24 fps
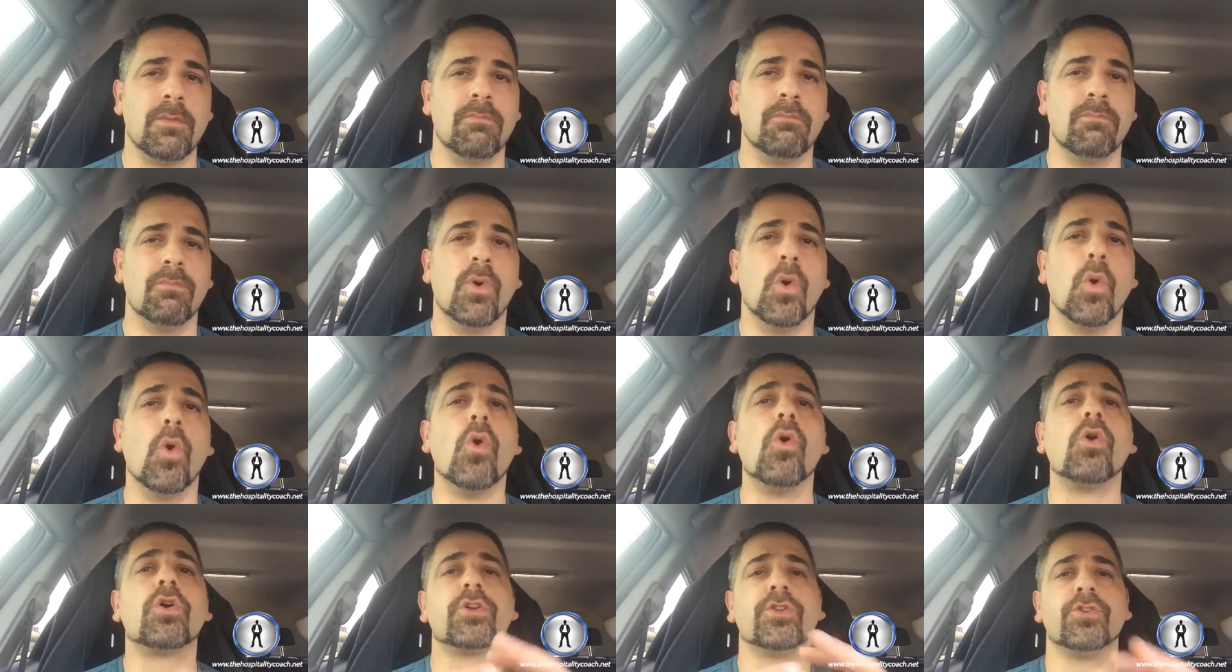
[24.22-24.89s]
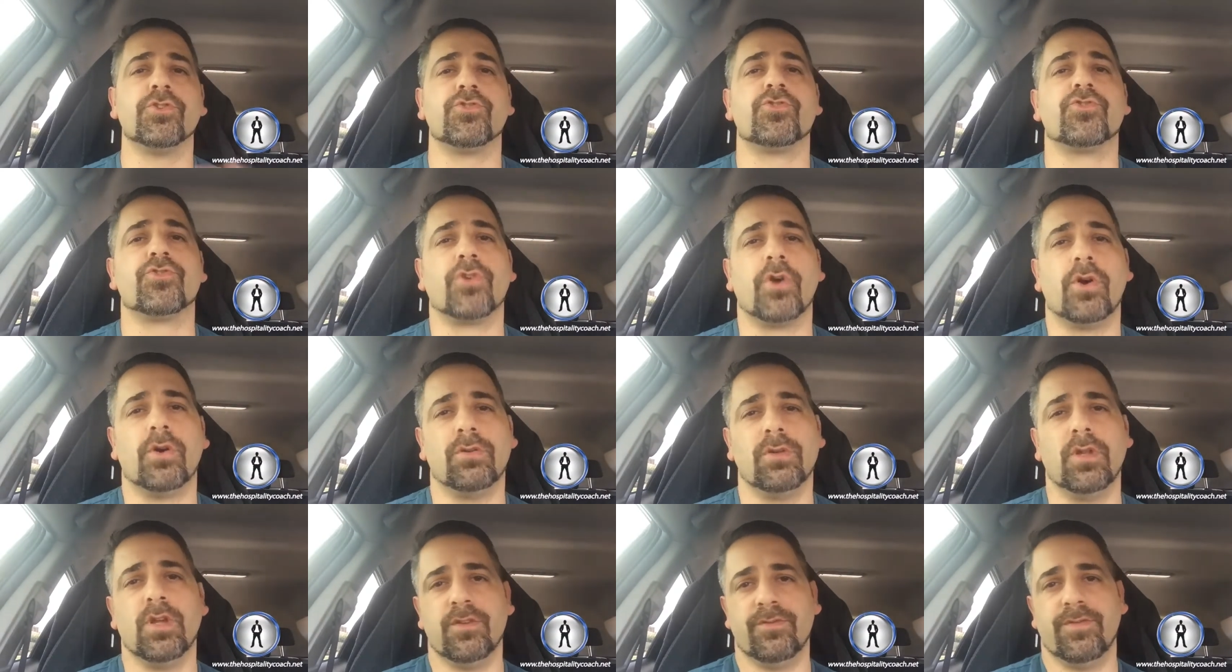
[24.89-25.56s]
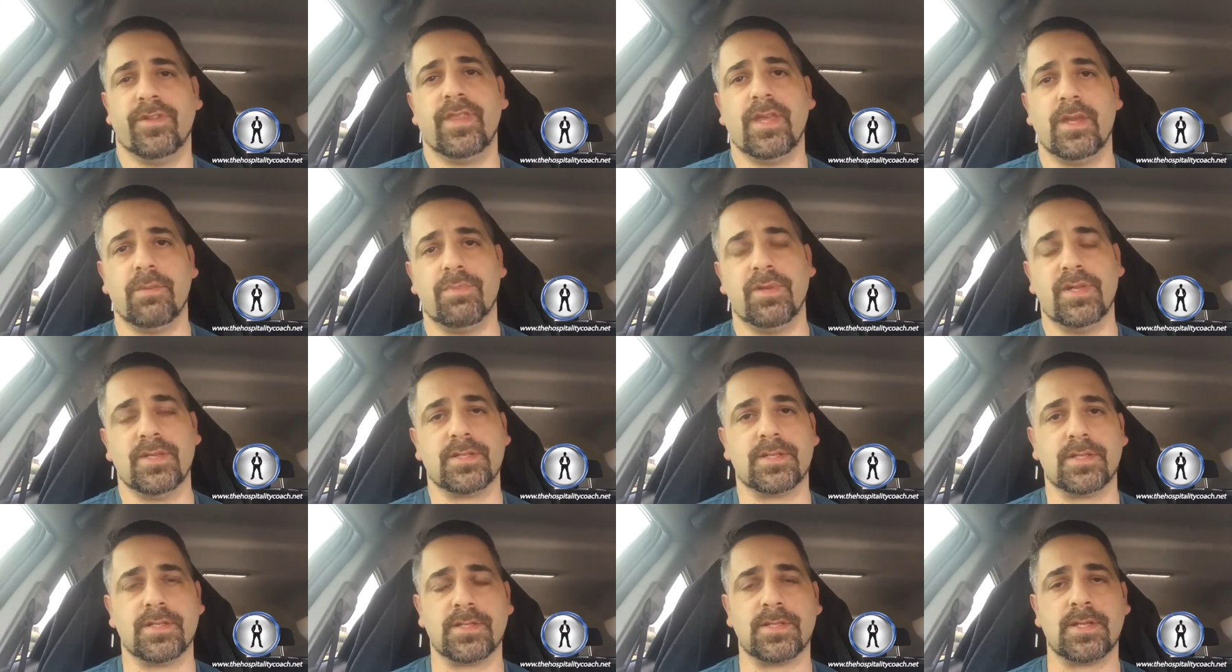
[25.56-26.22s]
more control over their
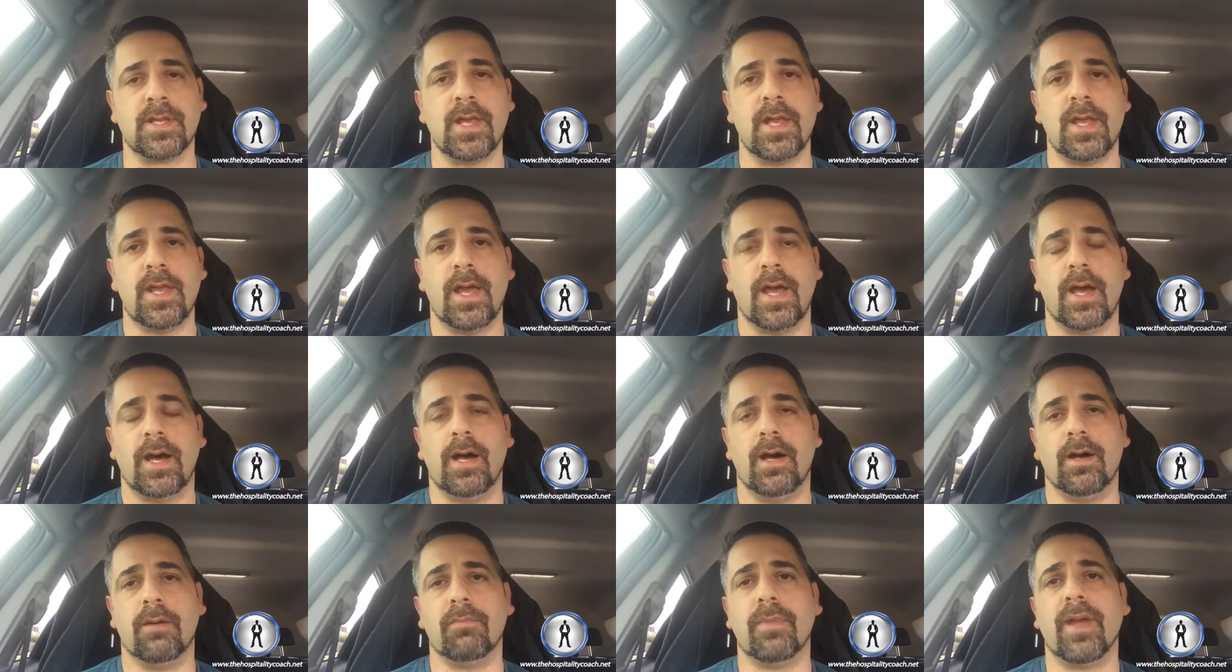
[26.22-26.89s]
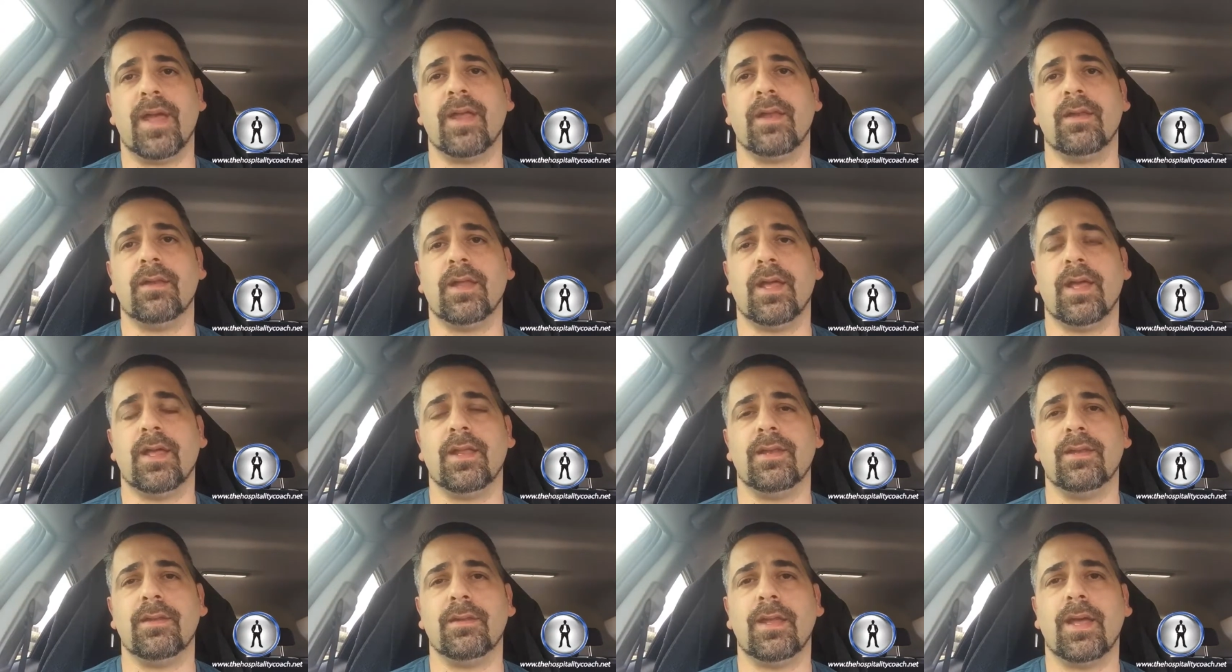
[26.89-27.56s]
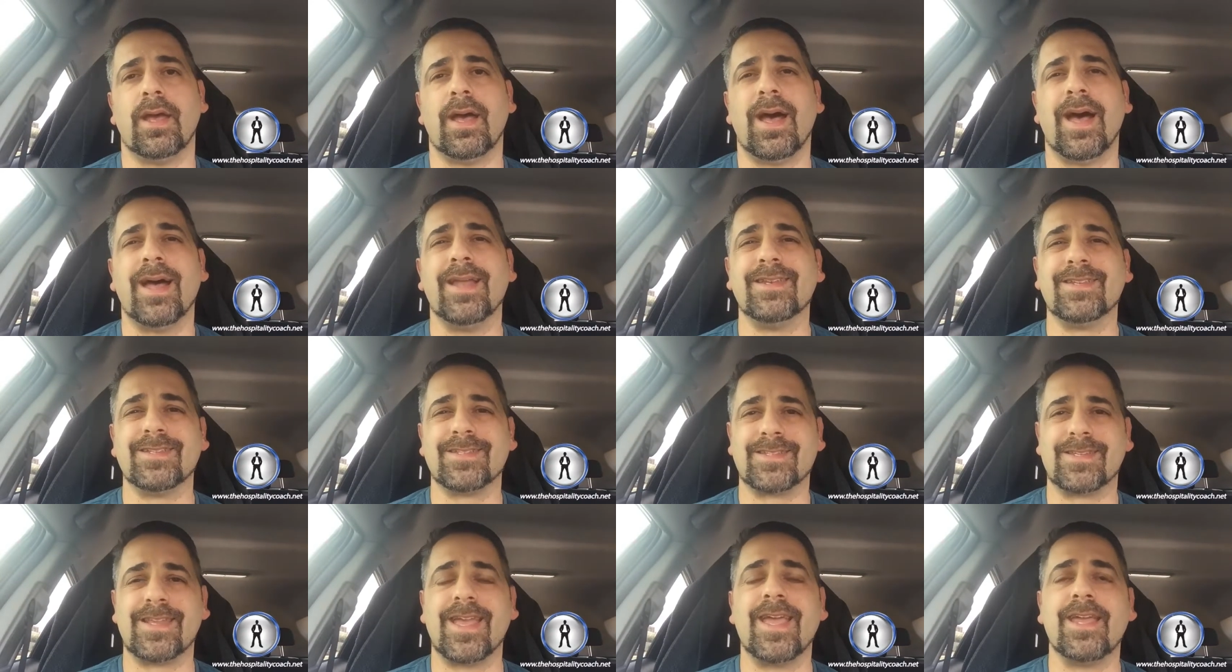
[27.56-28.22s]
business and
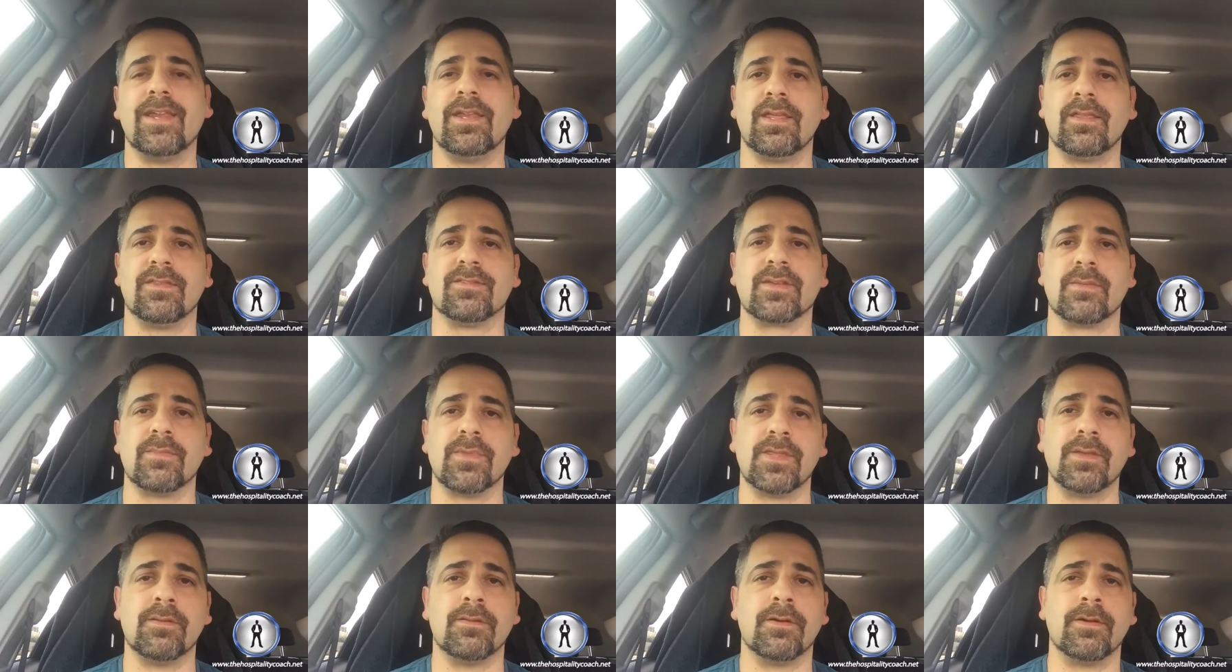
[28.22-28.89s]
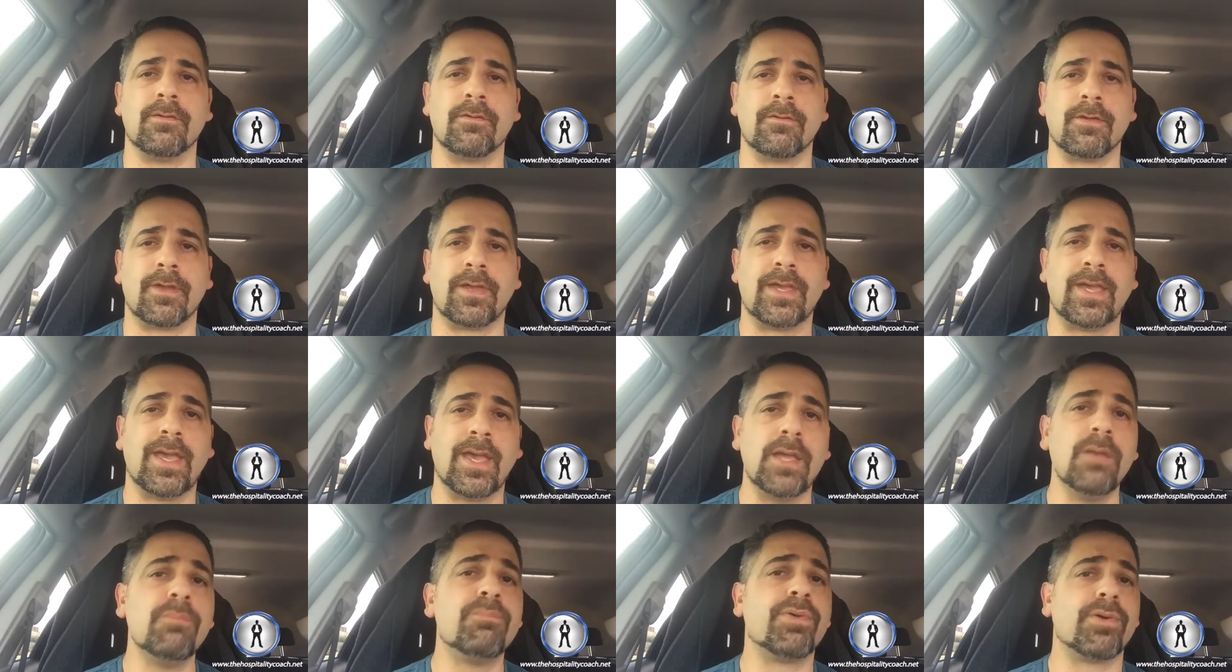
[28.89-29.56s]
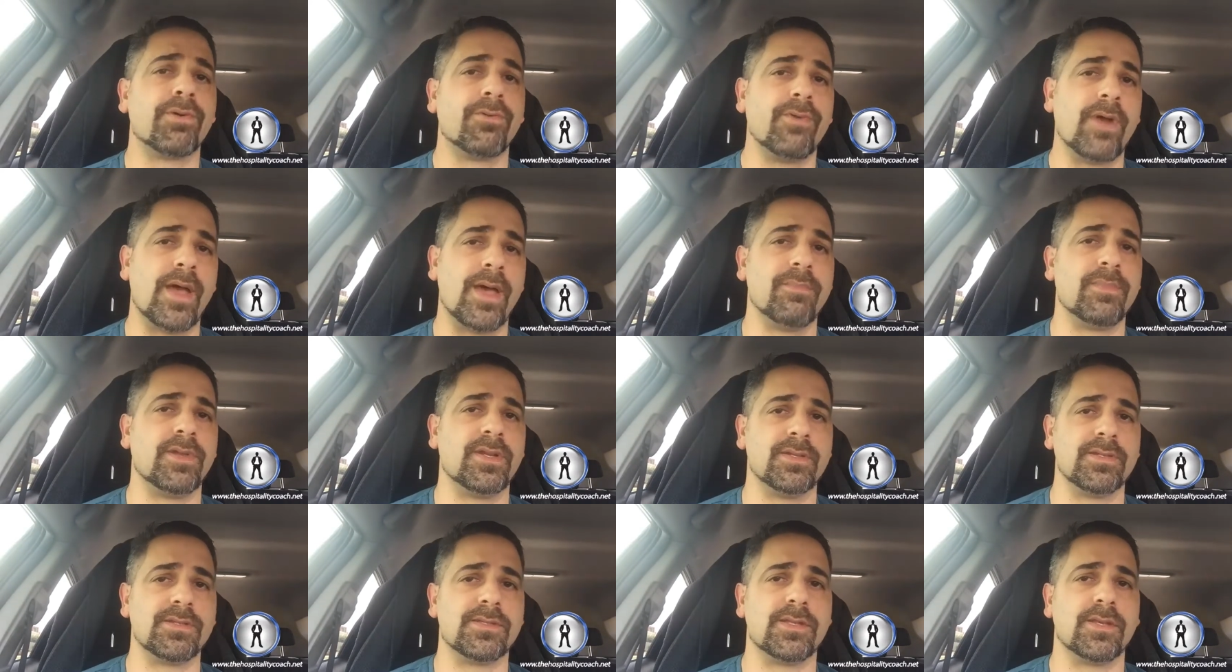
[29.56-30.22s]
understanding some of the key
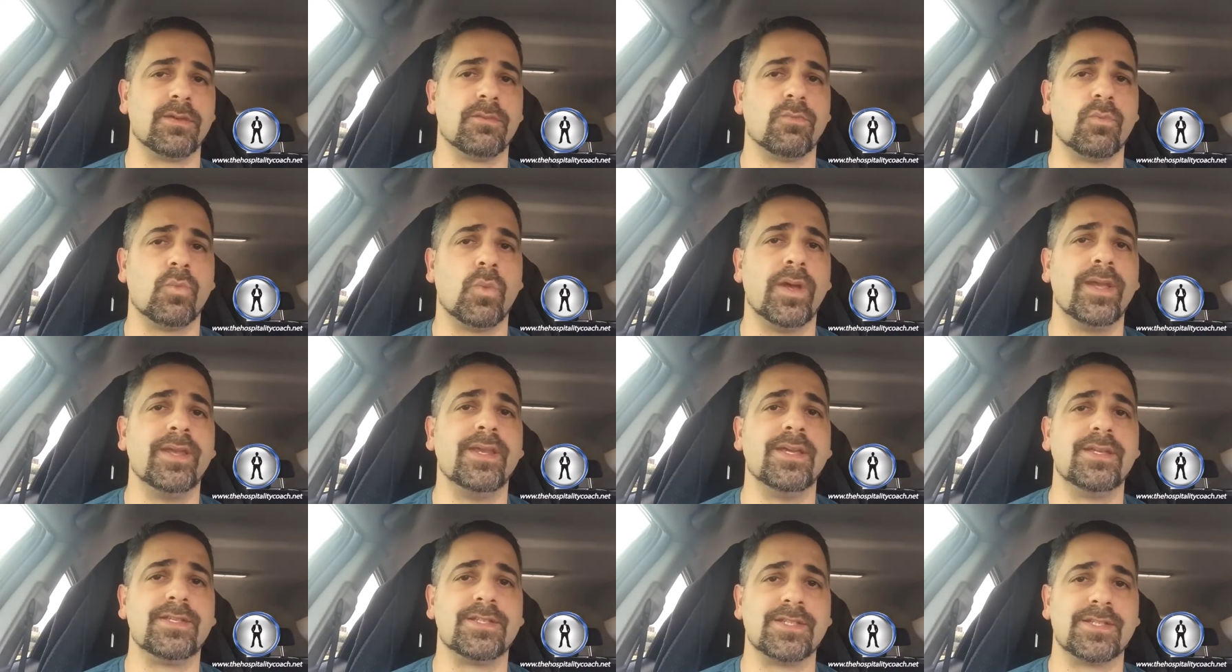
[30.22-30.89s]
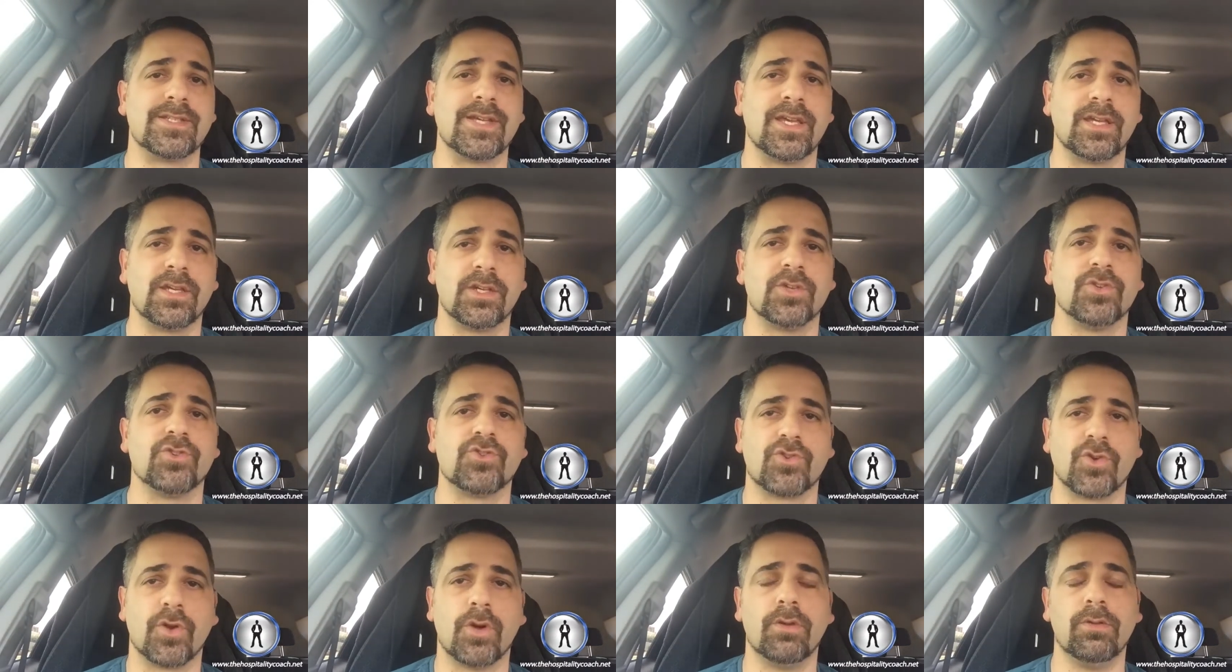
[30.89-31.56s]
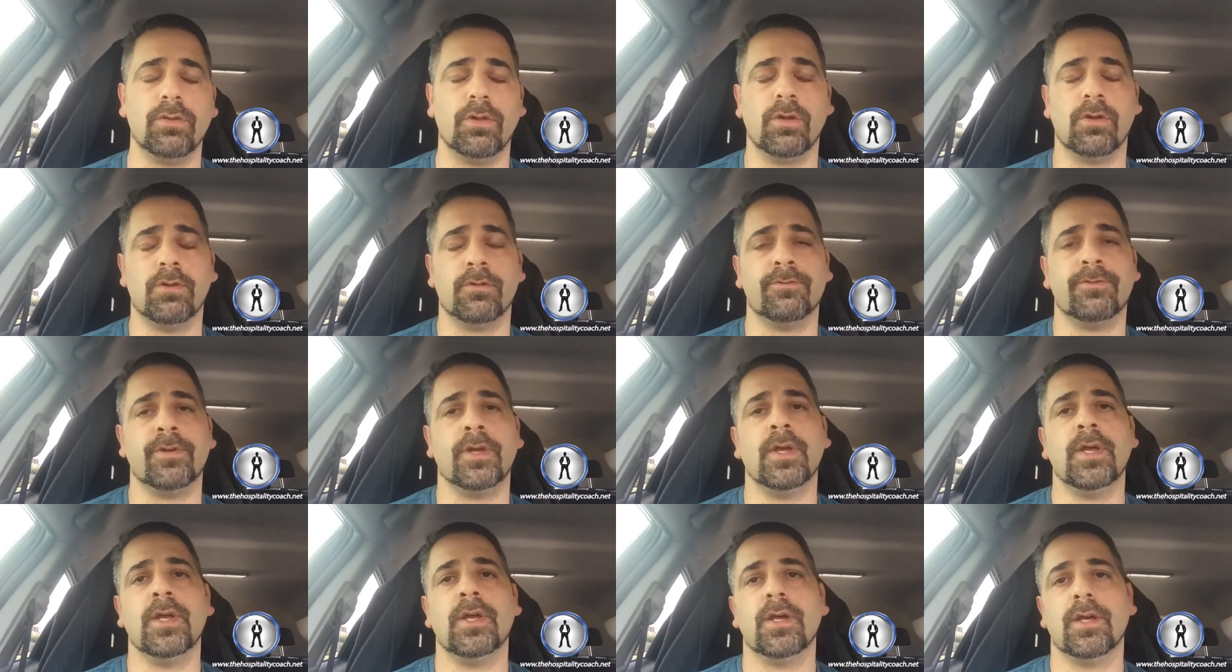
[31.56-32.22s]
parameters that we need to take control
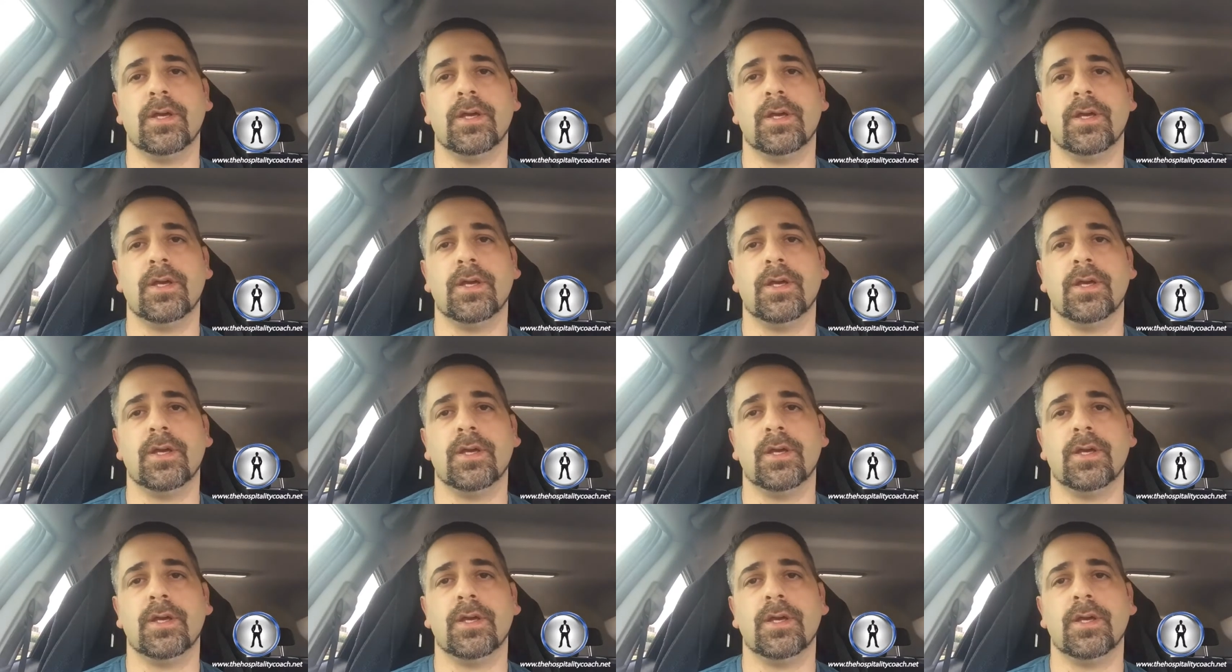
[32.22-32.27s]
of,